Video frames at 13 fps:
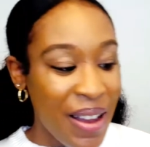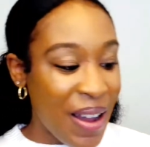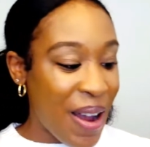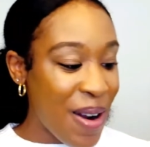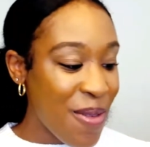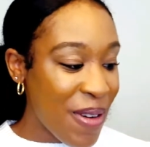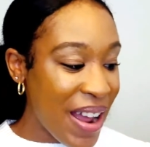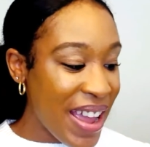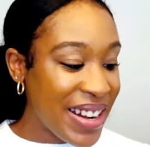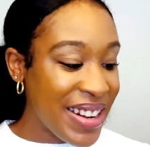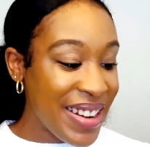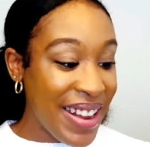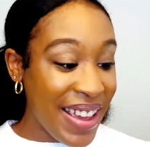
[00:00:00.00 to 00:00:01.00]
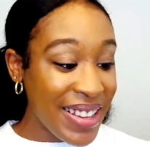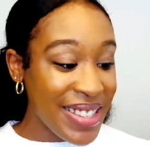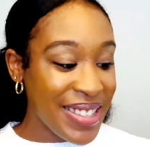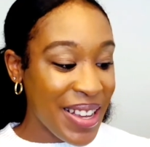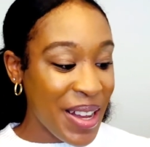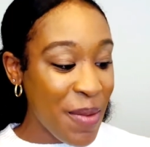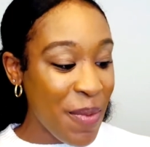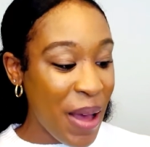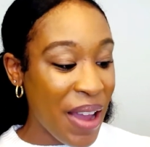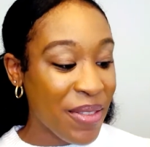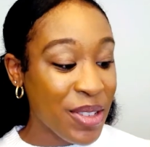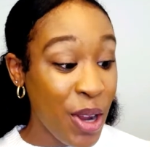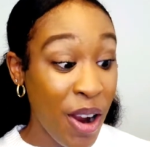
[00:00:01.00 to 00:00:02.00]
All right, next up,
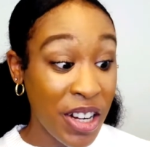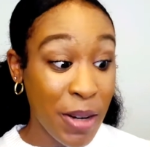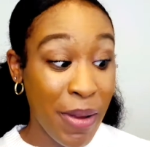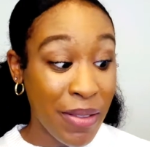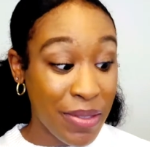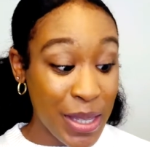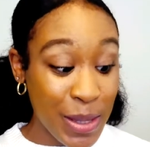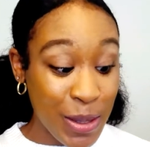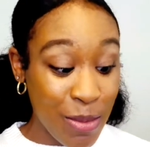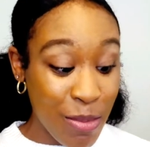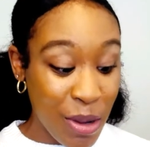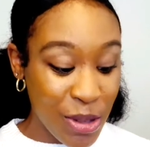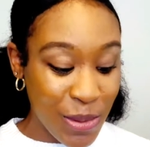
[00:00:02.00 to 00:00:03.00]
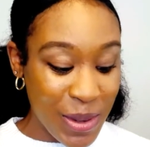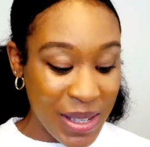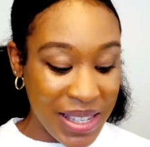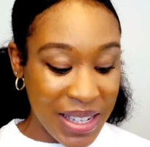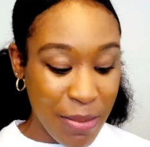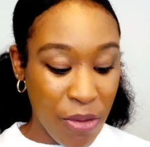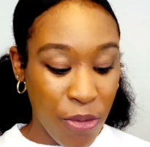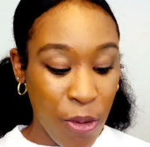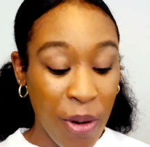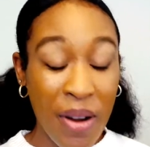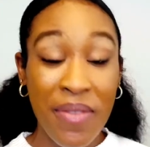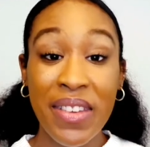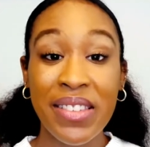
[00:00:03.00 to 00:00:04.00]
I've talked about this one most recently
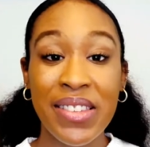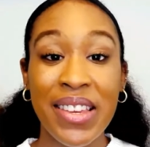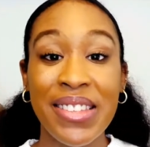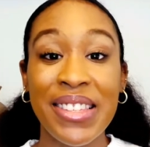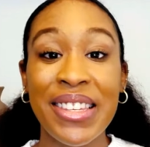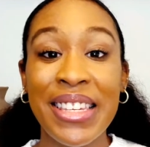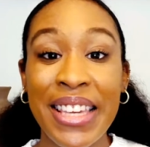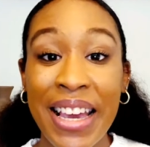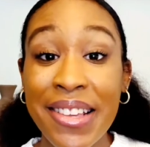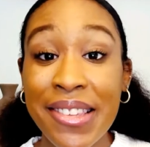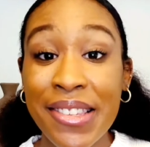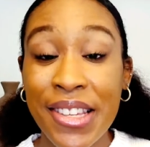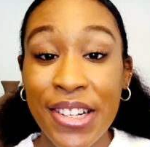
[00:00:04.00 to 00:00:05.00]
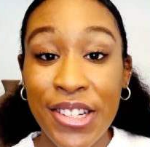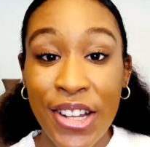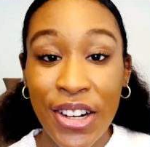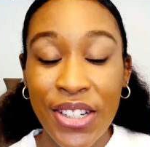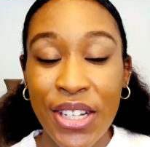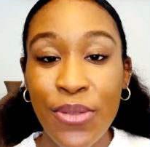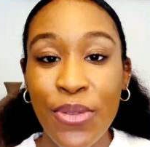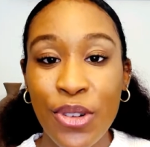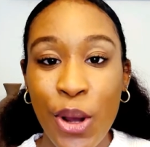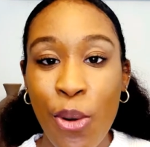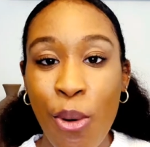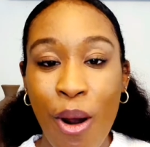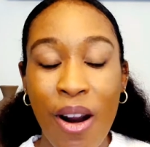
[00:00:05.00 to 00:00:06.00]
before. This is Guess Seductive
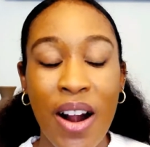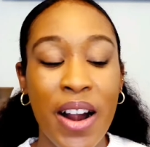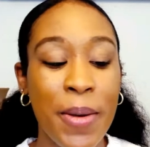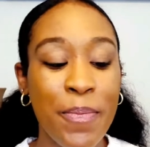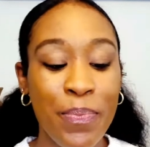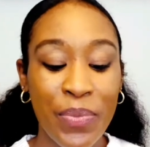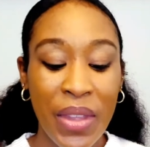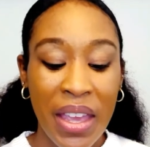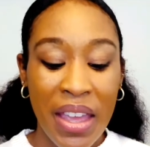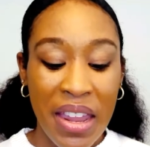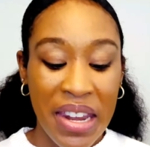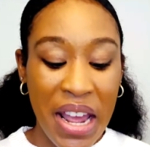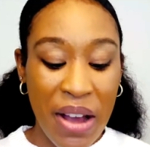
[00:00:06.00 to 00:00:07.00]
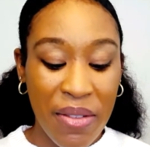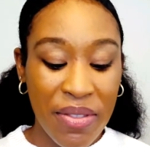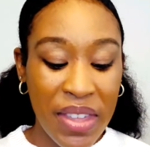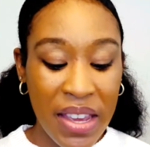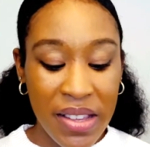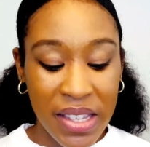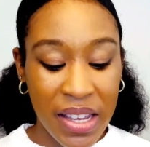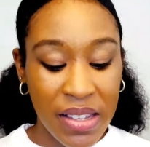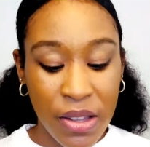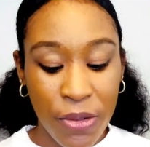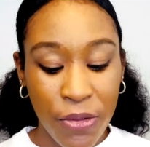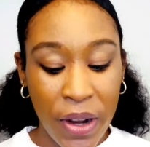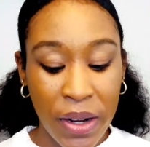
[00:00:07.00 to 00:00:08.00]
Noir. Now, this is
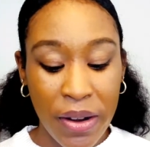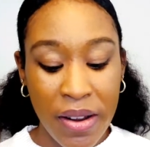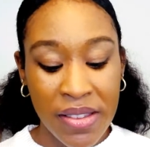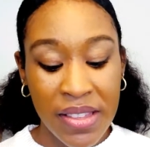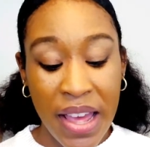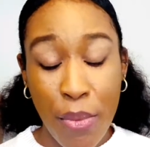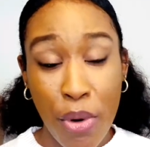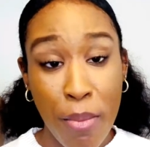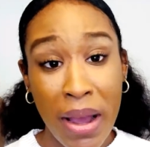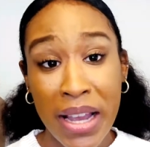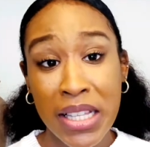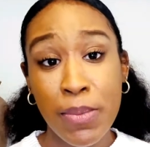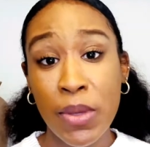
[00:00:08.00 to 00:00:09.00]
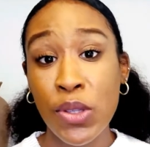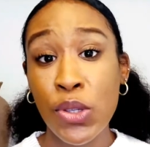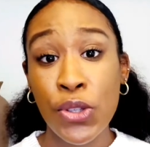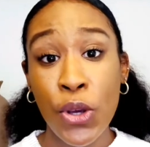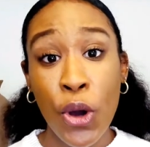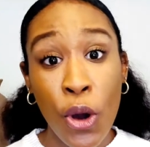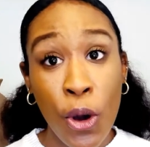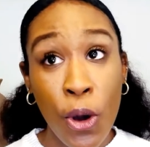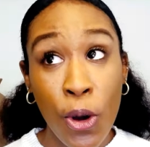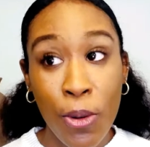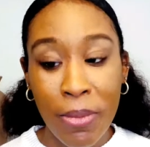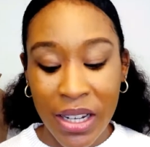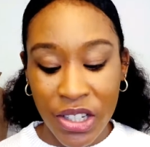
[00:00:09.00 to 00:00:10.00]
the fragrance that reminds me
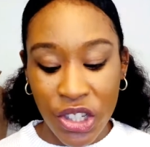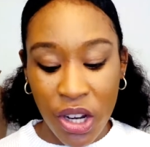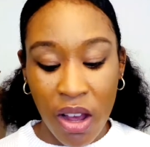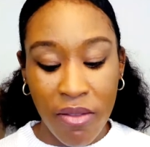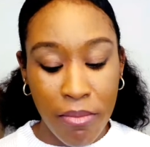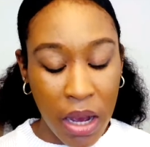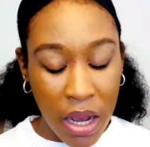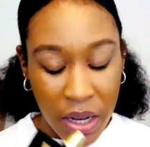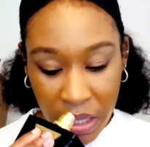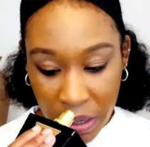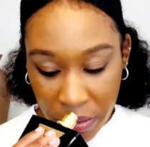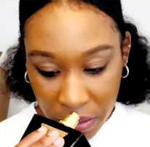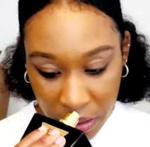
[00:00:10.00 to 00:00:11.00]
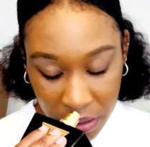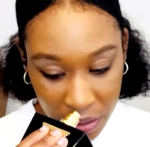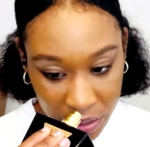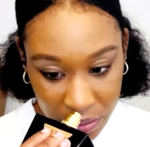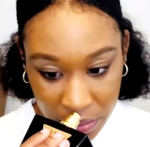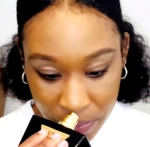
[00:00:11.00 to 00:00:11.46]
so much of Mon Guerlain.